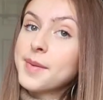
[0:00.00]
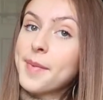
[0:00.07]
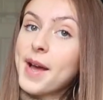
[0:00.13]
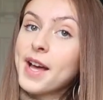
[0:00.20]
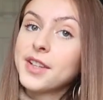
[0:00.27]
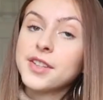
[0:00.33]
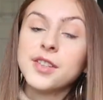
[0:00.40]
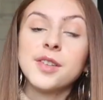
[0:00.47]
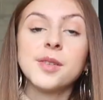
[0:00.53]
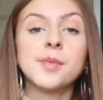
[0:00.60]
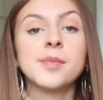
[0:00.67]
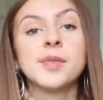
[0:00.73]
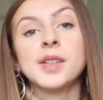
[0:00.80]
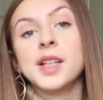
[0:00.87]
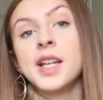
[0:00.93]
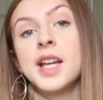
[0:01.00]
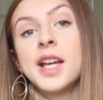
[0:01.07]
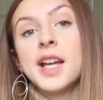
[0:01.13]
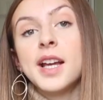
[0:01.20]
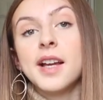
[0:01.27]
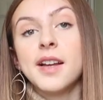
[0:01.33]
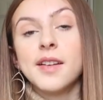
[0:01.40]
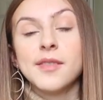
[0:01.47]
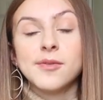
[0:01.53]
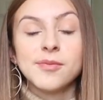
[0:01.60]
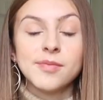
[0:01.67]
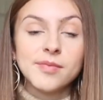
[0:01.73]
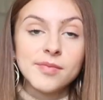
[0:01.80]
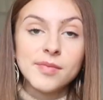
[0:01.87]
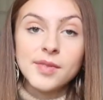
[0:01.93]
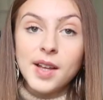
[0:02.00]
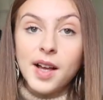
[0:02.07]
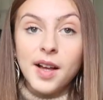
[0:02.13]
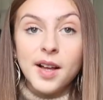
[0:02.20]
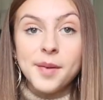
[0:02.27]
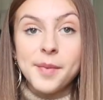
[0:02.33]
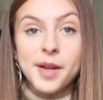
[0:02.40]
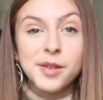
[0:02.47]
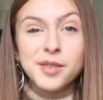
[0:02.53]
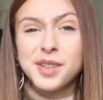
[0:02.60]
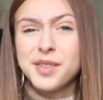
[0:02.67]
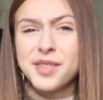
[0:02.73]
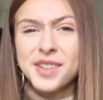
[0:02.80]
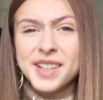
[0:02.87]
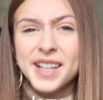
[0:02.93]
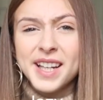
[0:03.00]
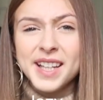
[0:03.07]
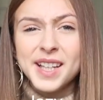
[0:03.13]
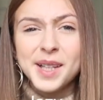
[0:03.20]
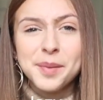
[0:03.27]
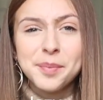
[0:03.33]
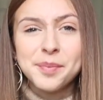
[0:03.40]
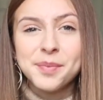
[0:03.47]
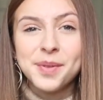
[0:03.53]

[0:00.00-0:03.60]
in the bathroom. I don't really feel like getting up,